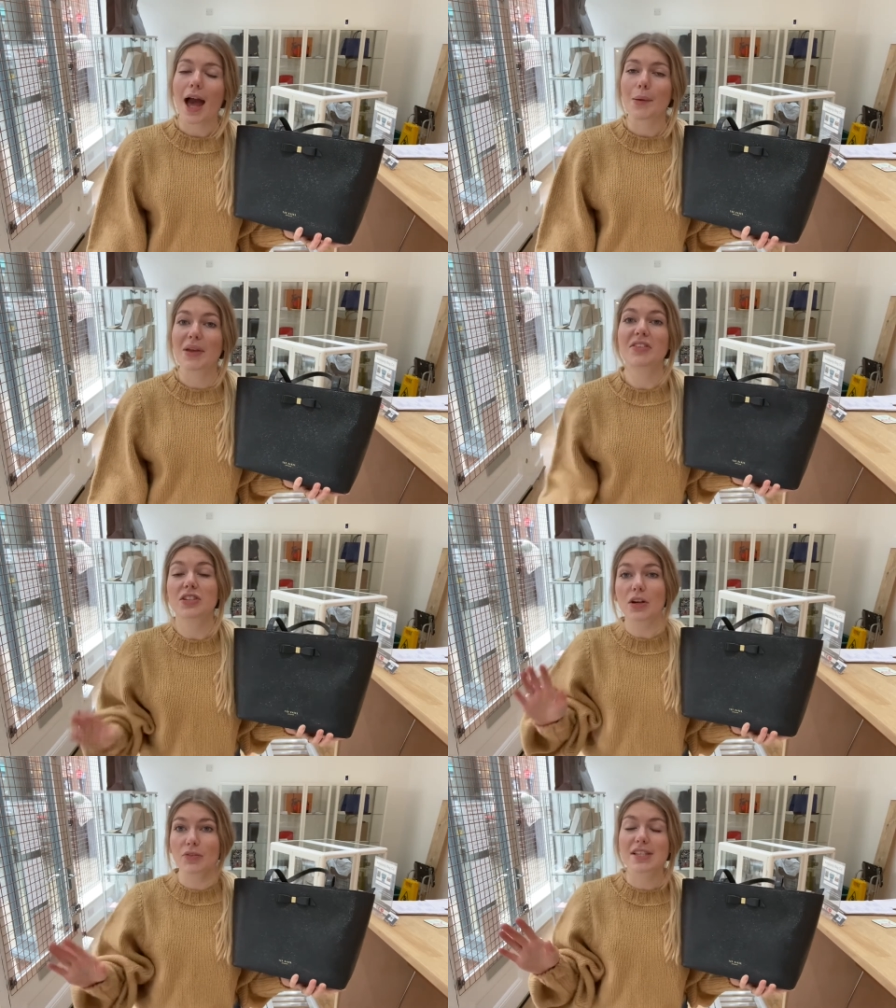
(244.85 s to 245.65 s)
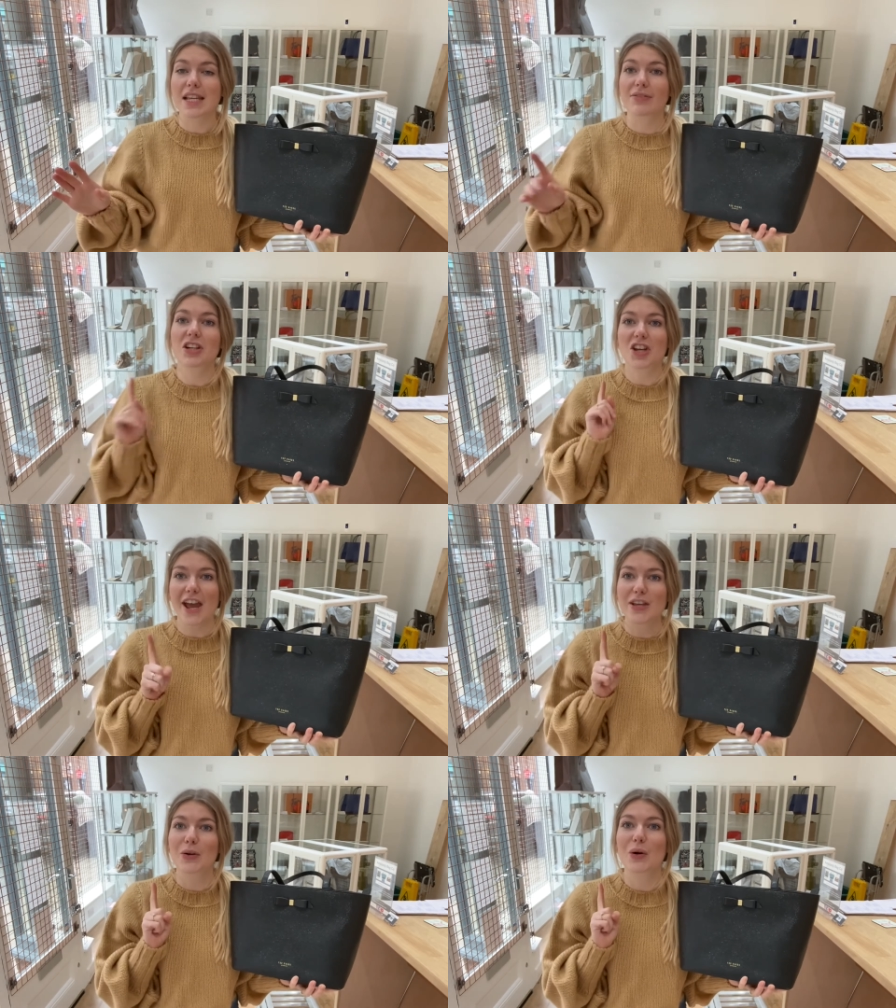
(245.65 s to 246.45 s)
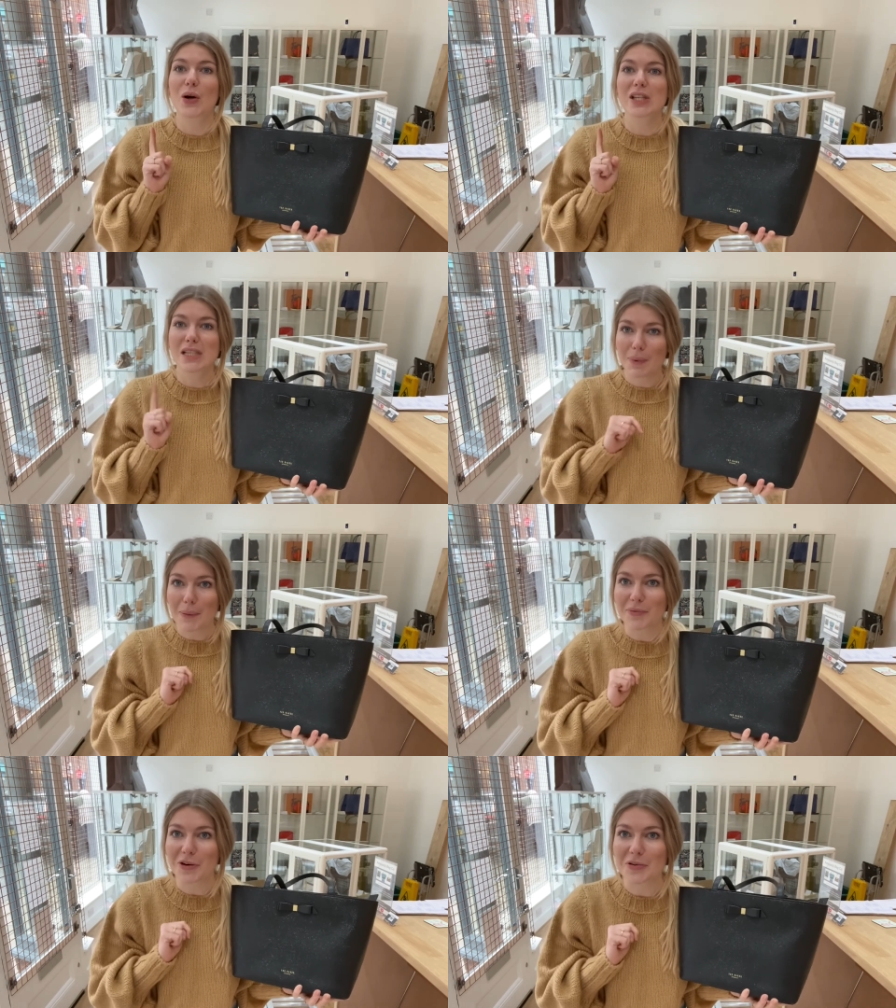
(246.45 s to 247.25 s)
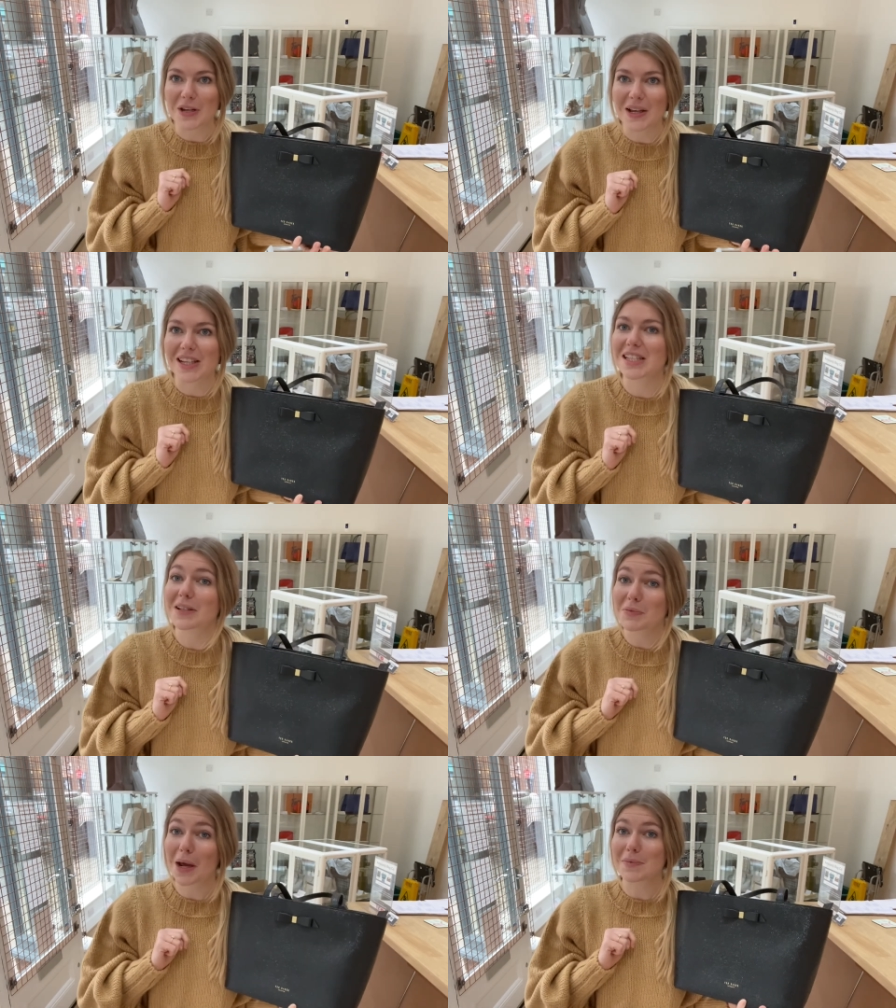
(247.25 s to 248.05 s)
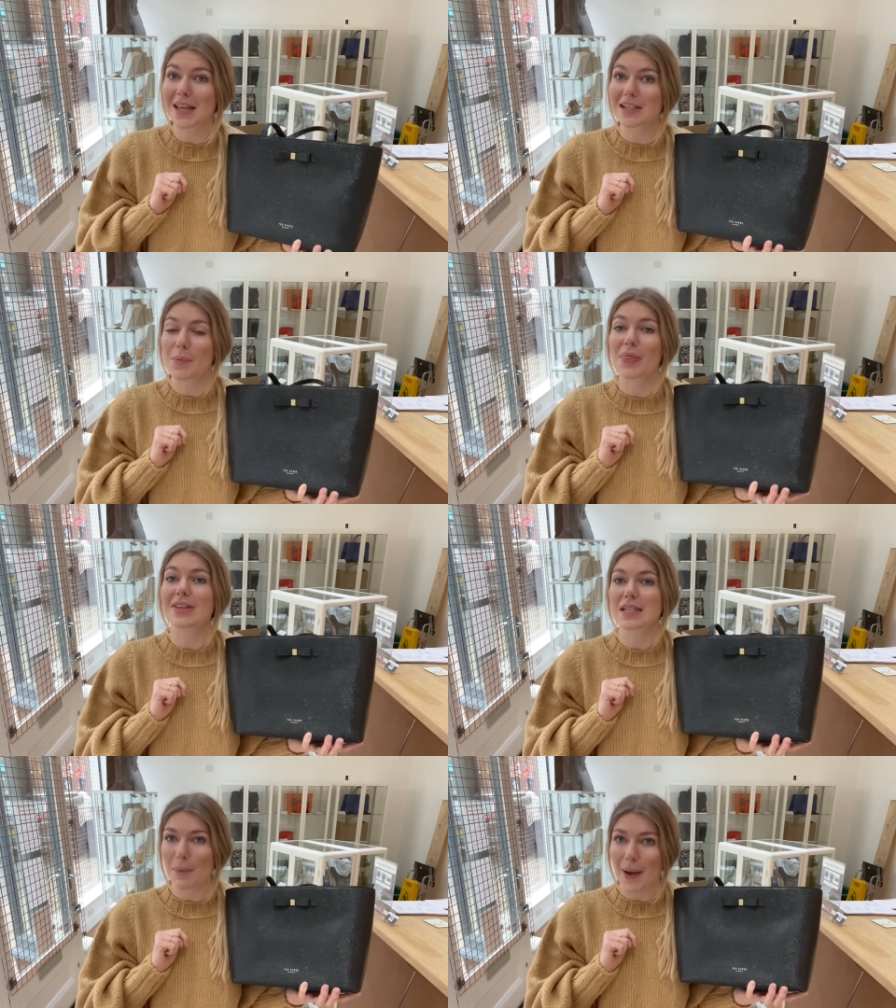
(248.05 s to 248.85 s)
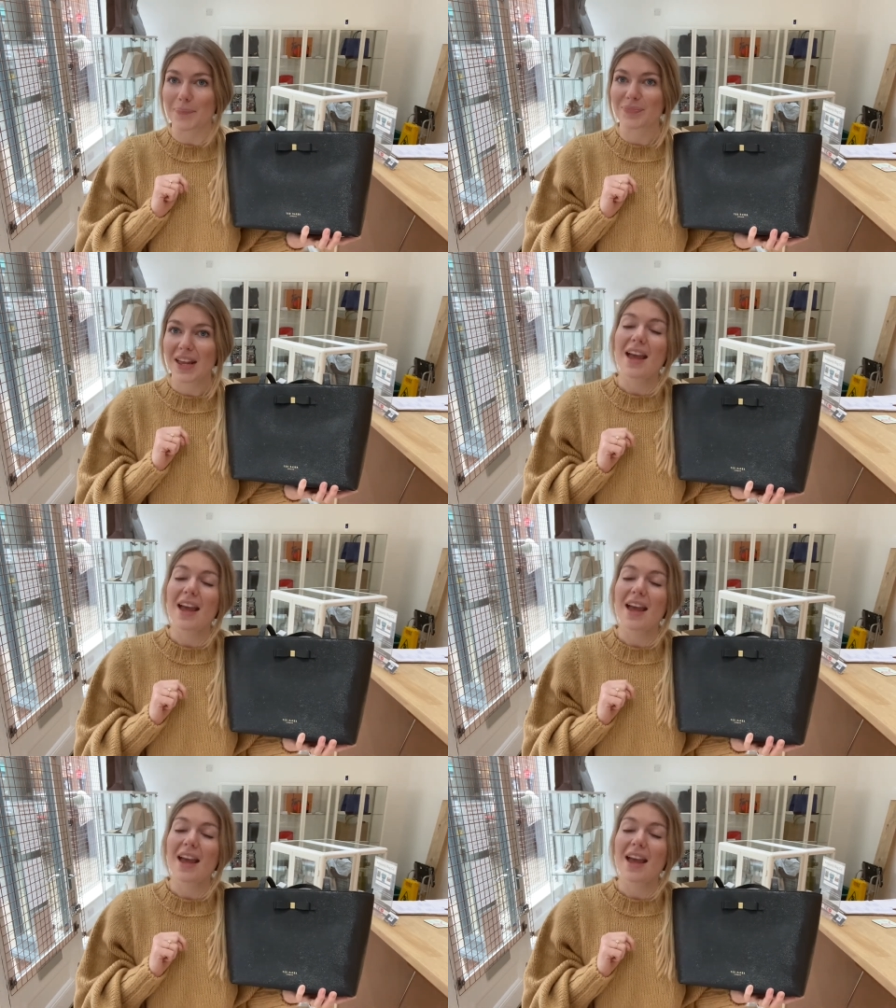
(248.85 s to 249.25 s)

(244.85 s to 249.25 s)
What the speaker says: If you don't receive it, check your spam folder because sometimes they end up in the spam.